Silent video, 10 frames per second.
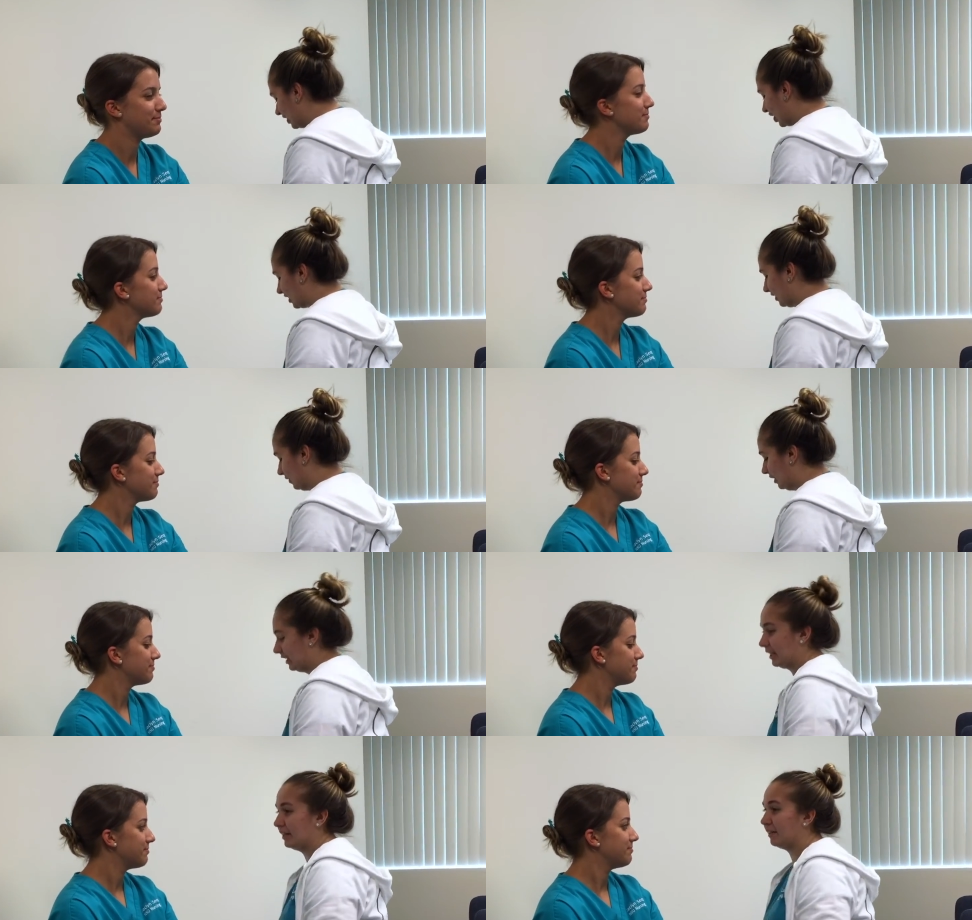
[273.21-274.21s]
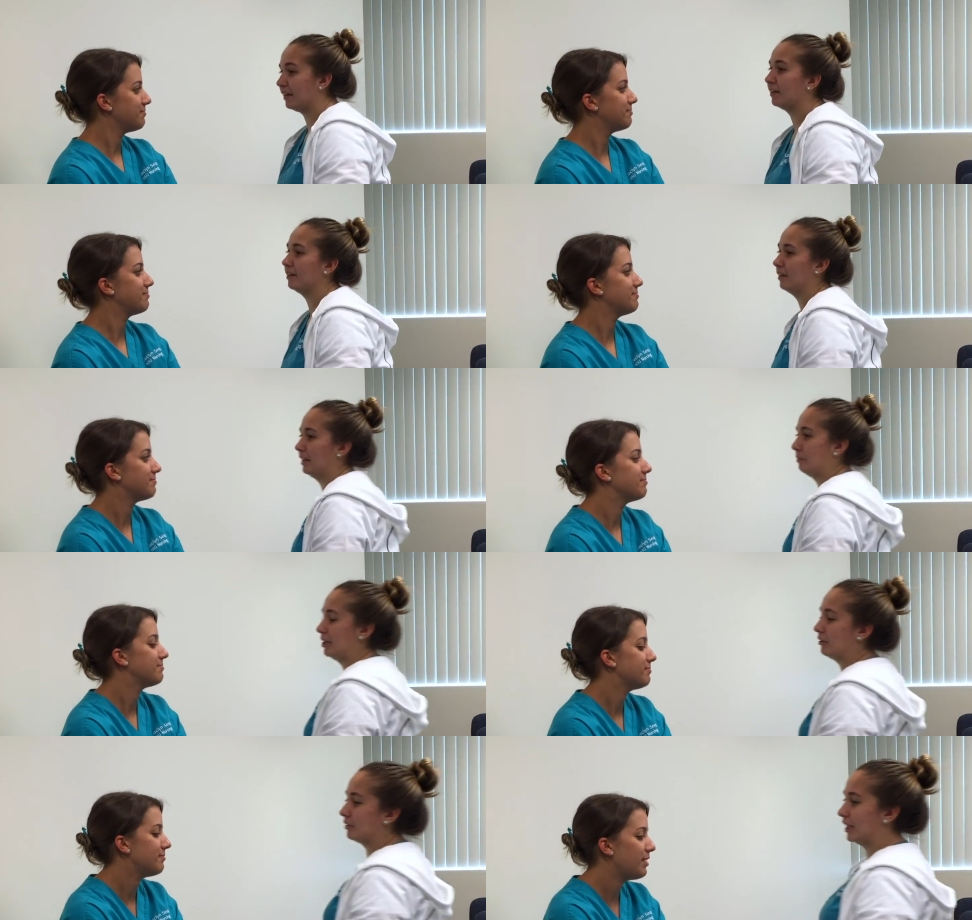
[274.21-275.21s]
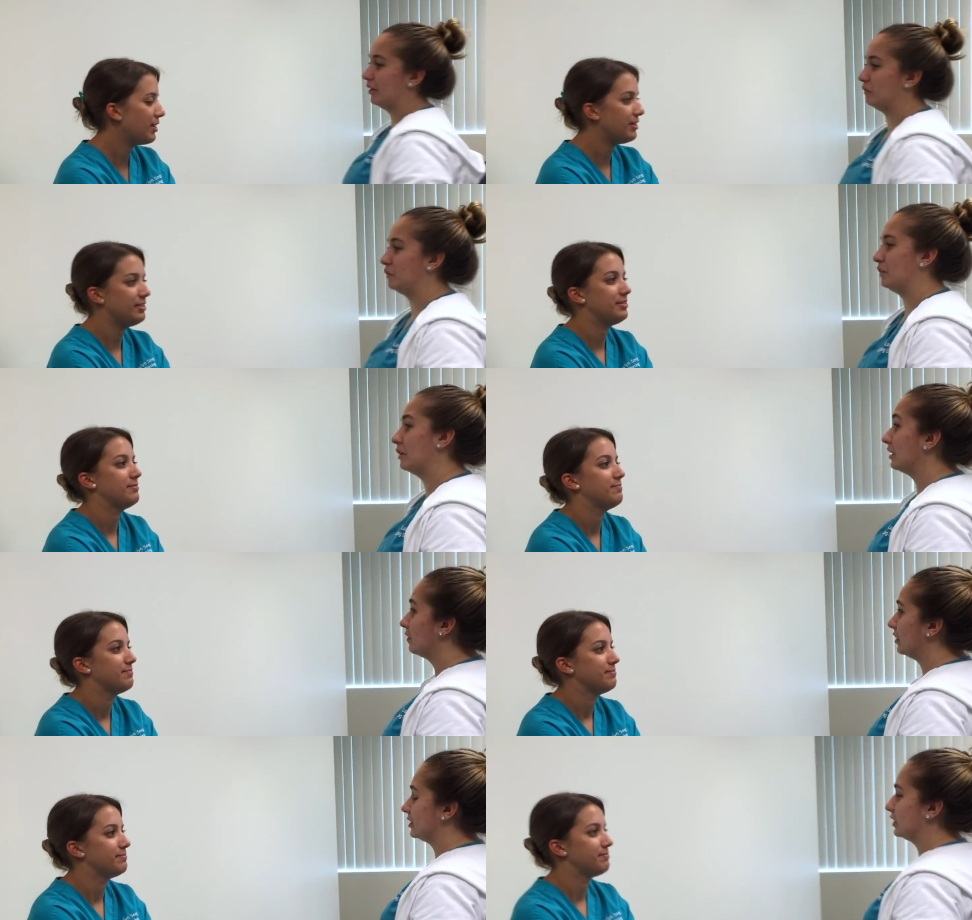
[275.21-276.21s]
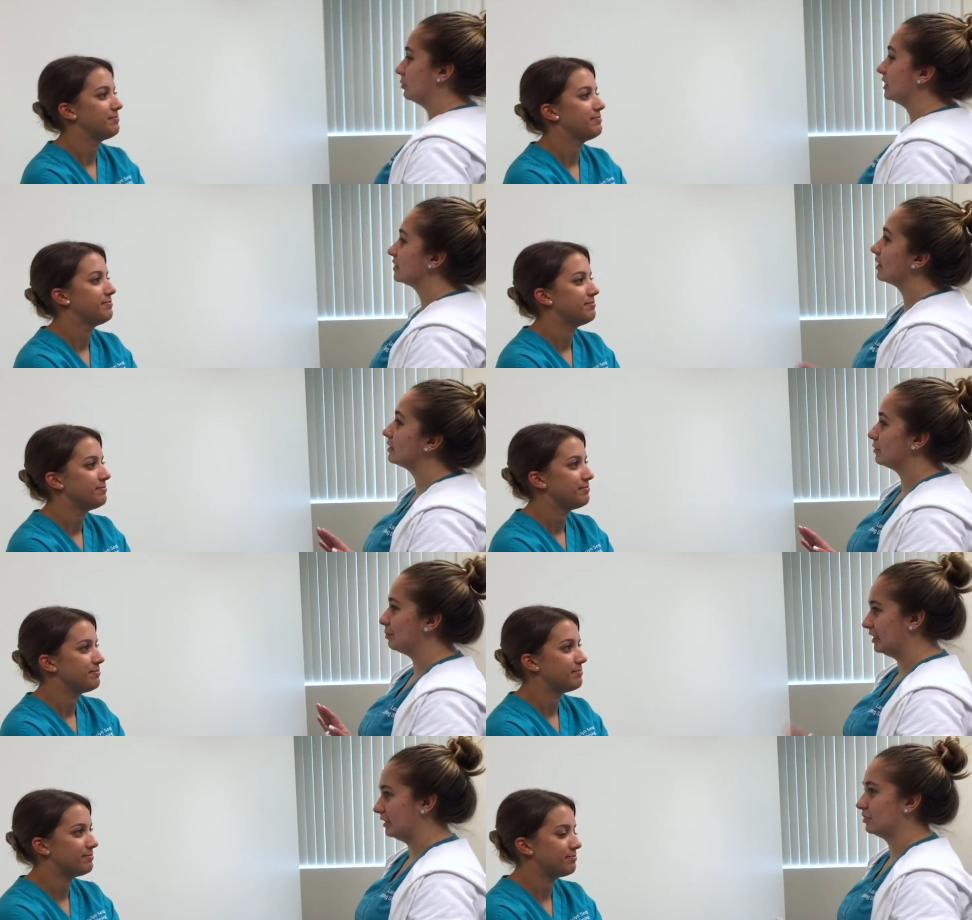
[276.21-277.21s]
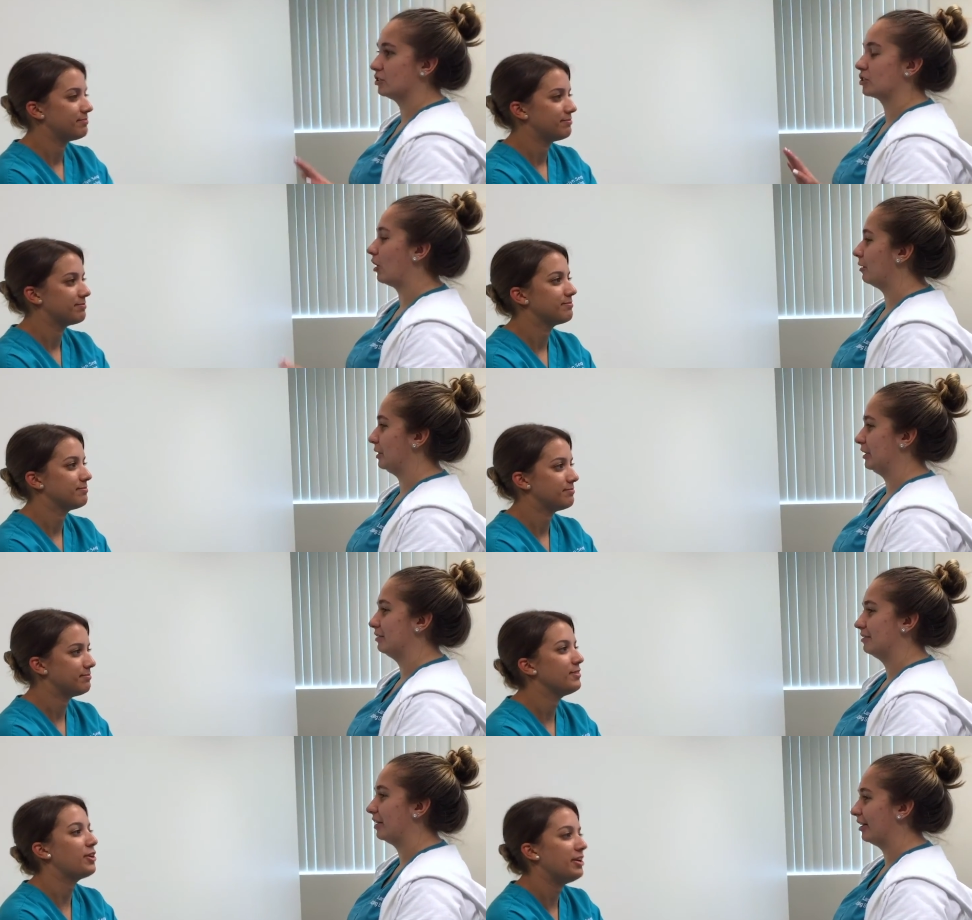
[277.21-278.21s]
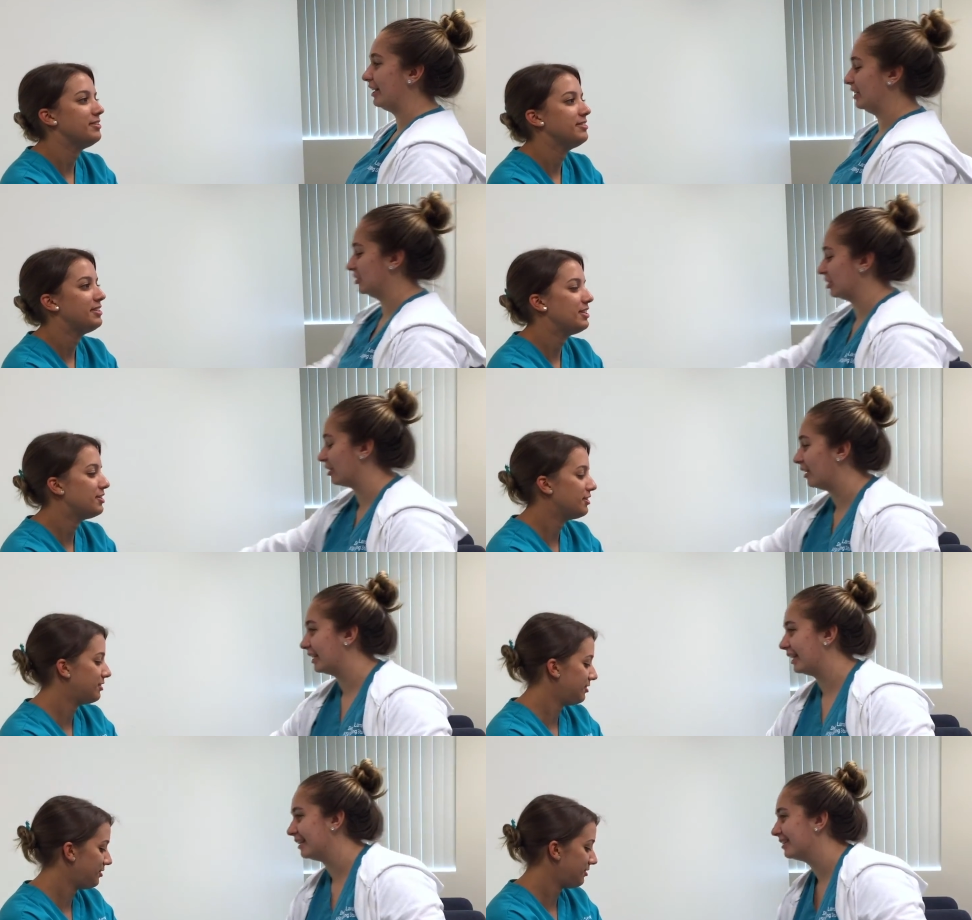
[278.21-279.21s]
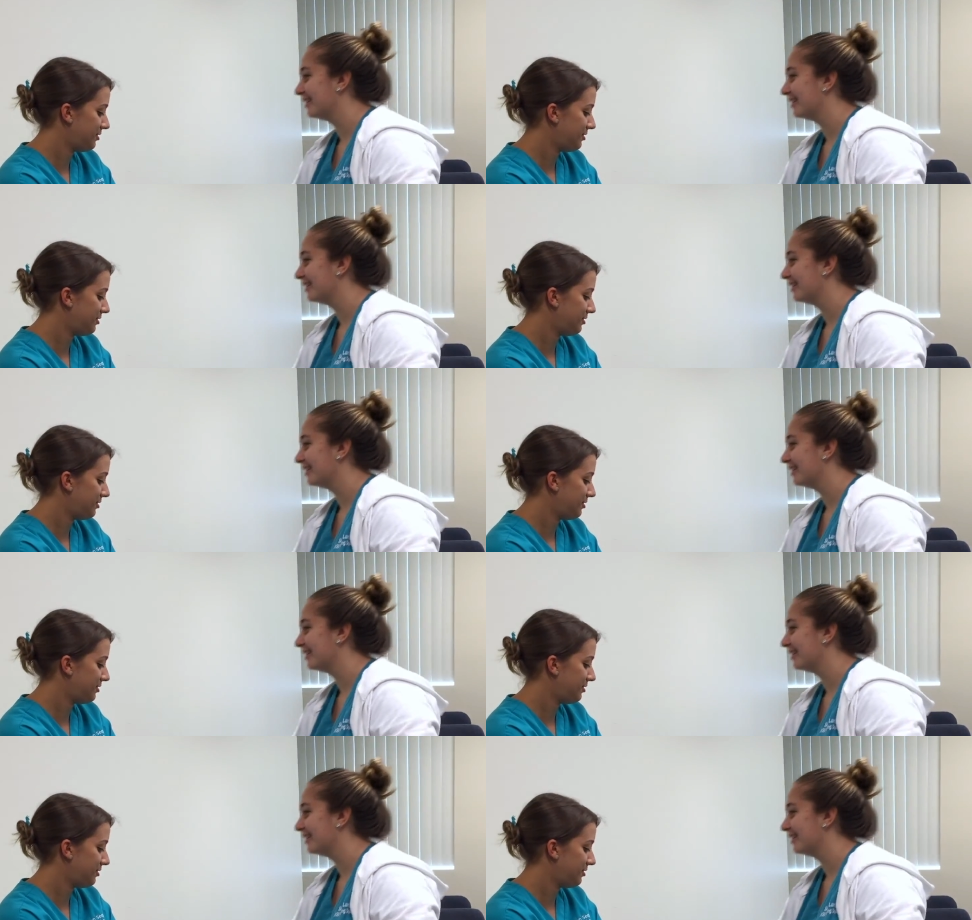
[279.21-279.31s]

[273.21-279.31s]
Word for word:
Speaker 1: right, Jackie, if you need anything, let me know, okay? If you feel any of those things we discussed, please just call me, all right? Here's your call light.